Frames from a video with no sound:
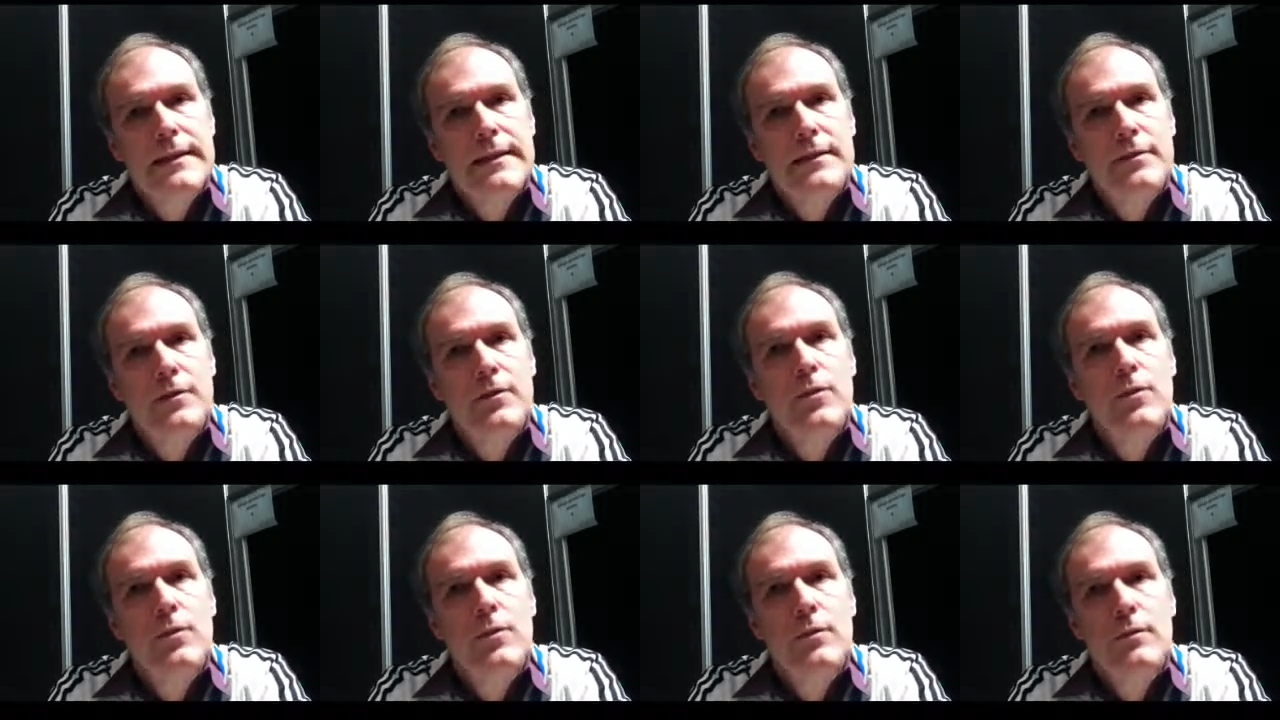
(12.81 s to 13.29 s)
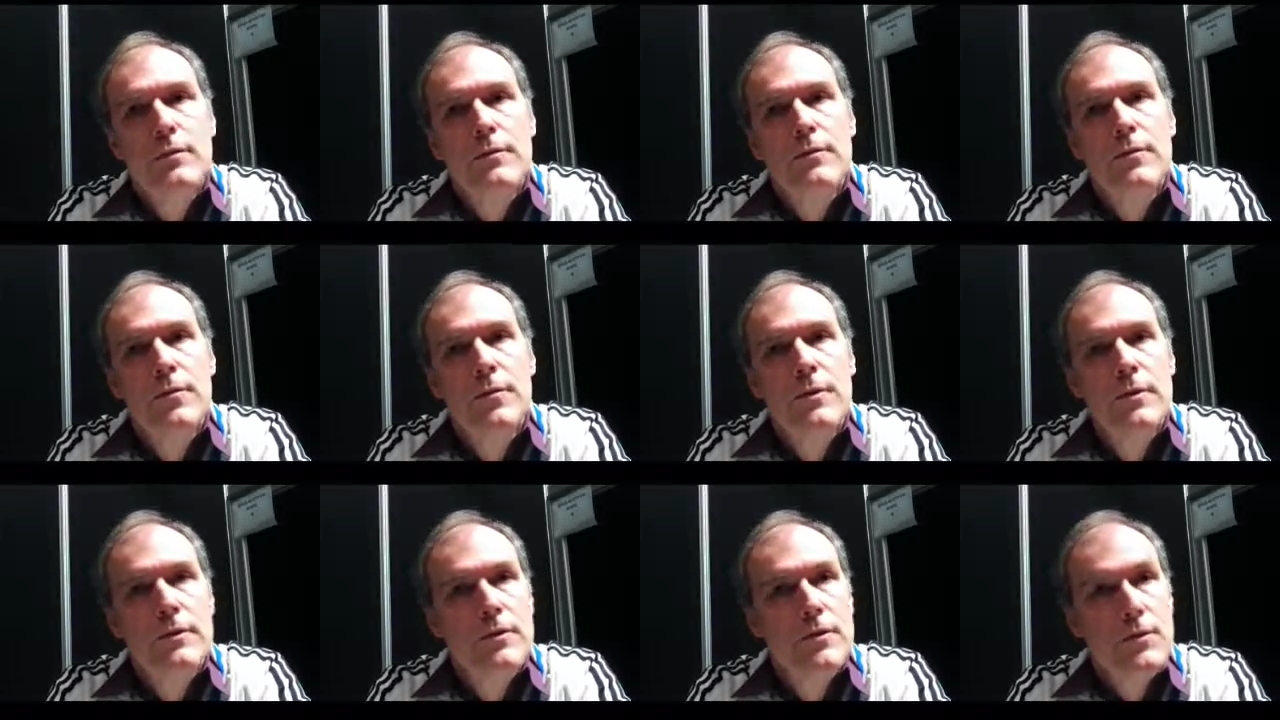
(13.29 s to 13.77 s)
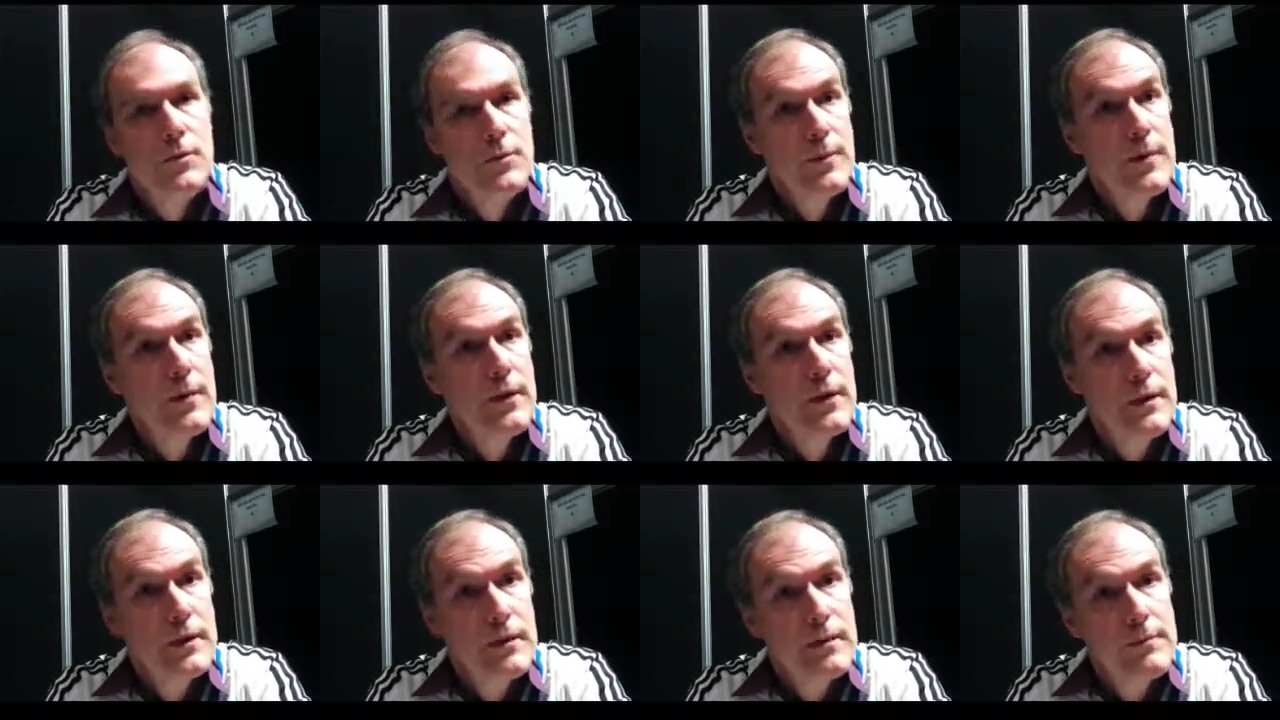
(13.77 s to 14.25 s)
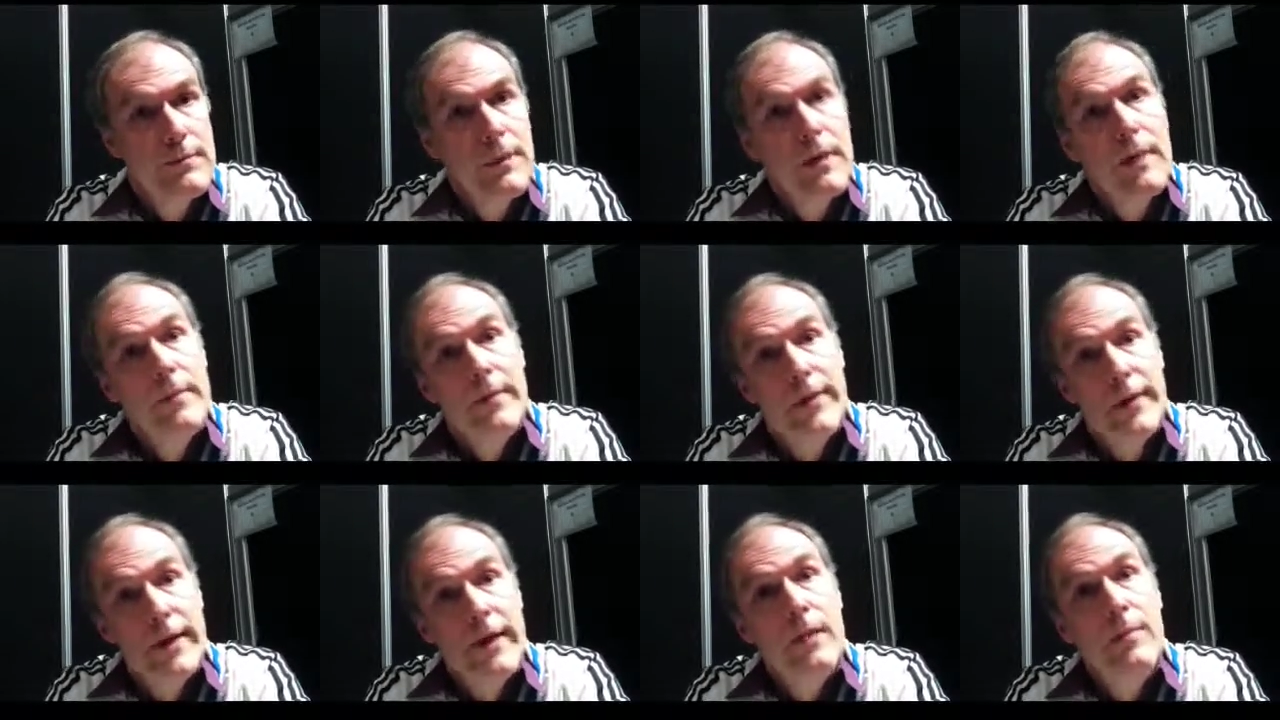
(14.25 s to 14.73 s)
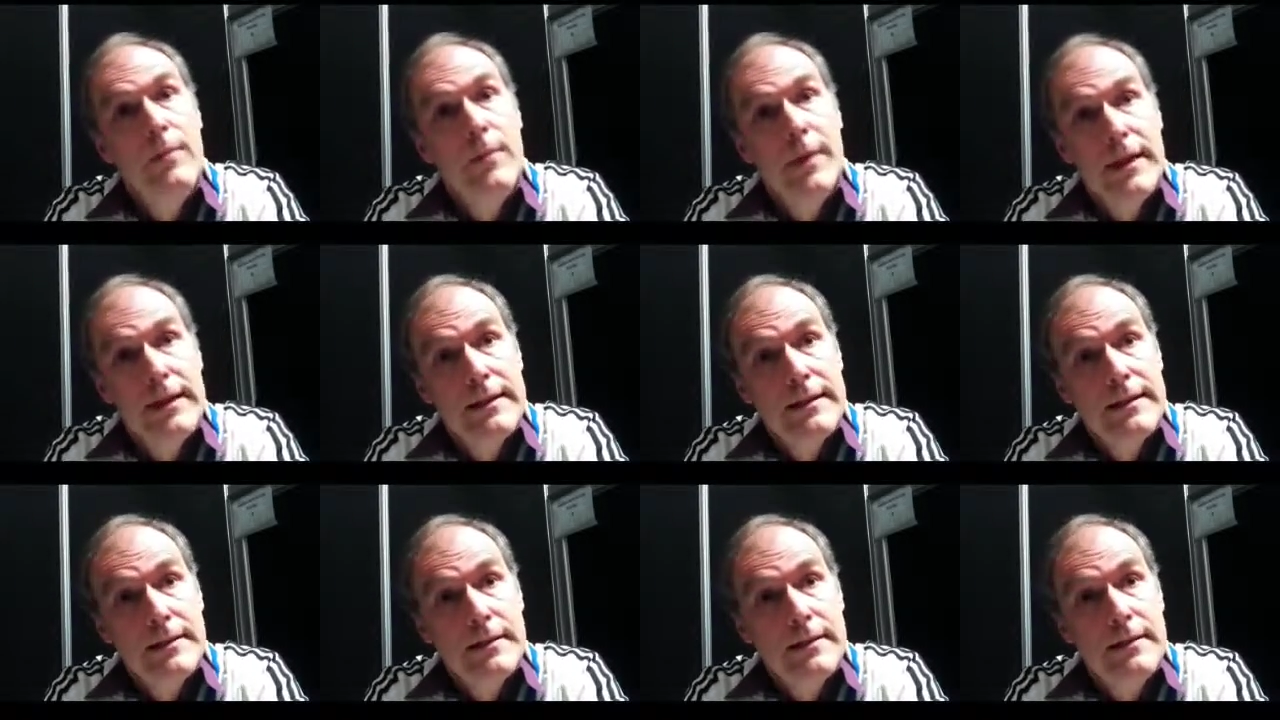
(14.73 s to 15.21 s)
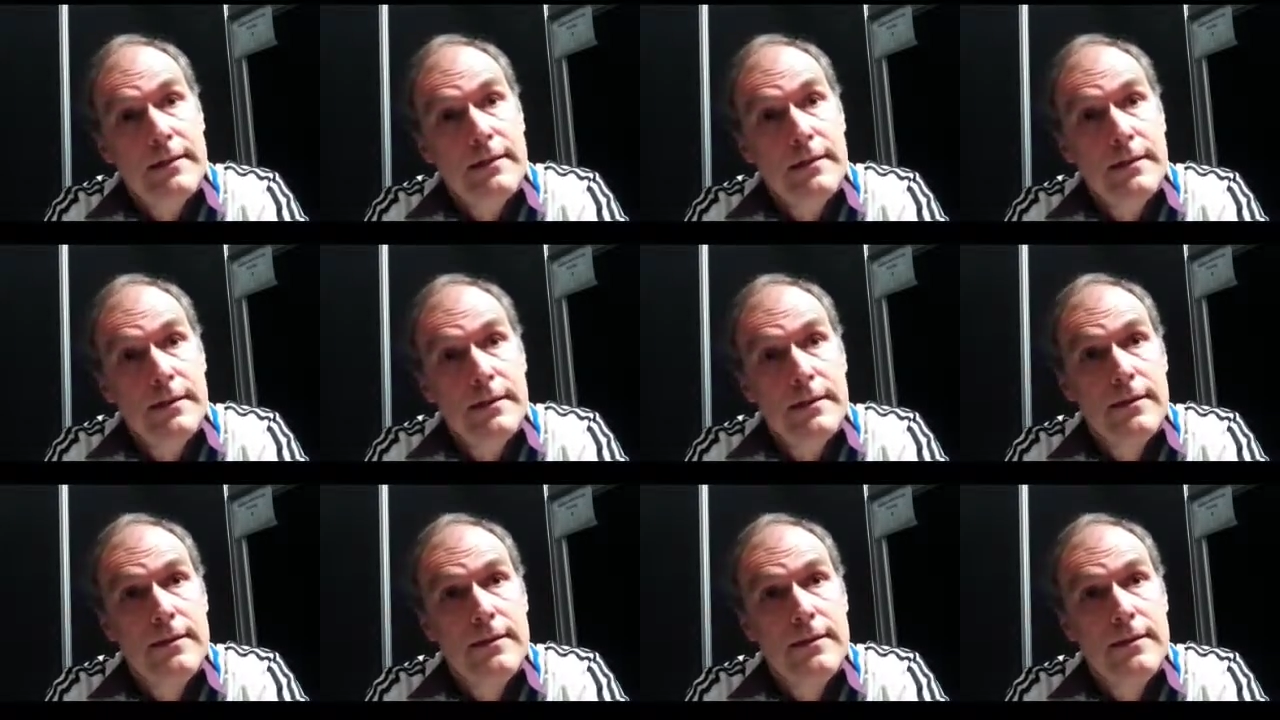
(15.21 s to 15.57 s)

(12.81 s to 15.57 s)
tool for small primary care practices.